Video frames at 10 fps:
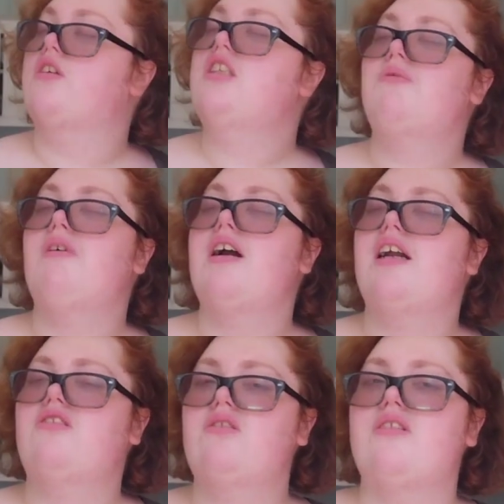The reason
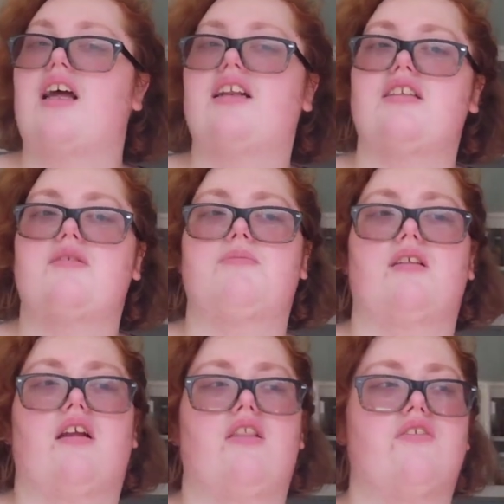why I do that is
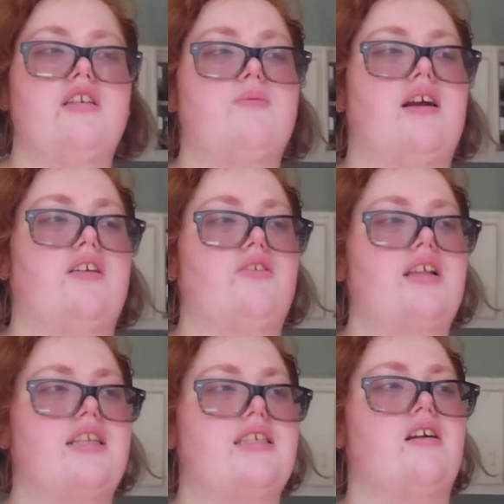the reason why I do
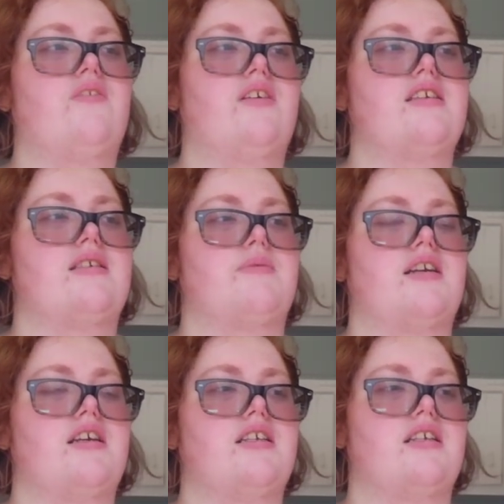that stuff is
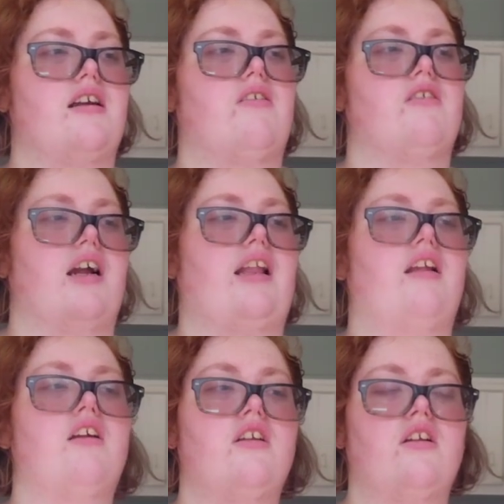because, or
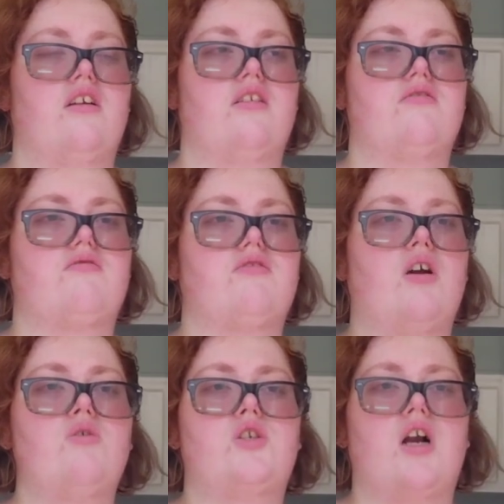I
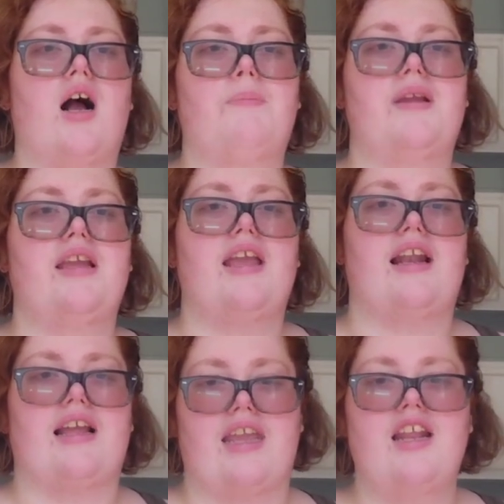go shopping
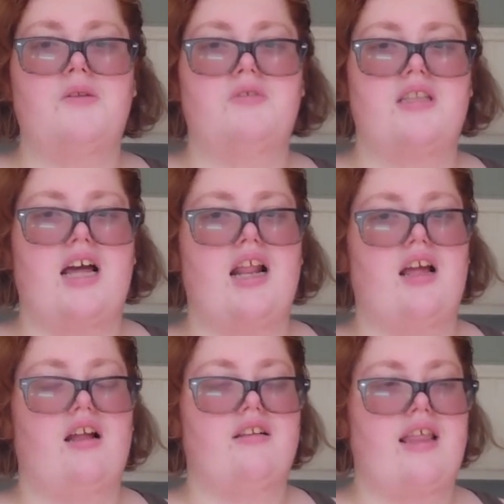and I get up to
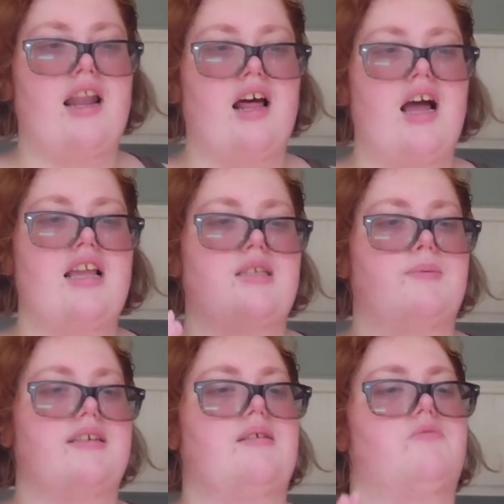that that high is
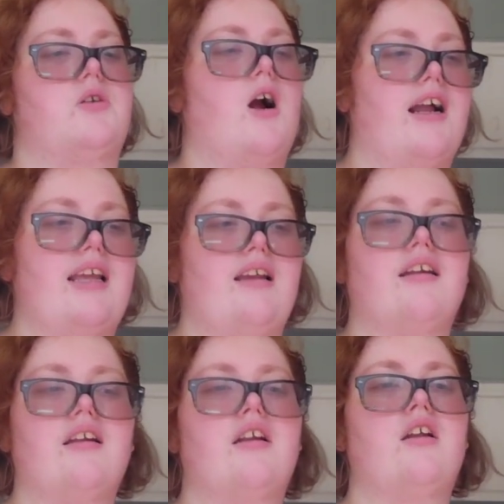because I'm
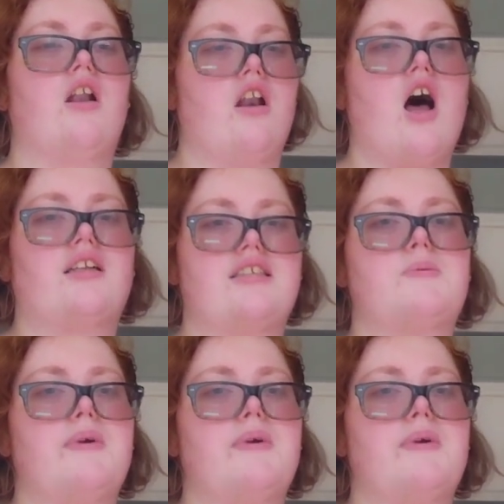trying not to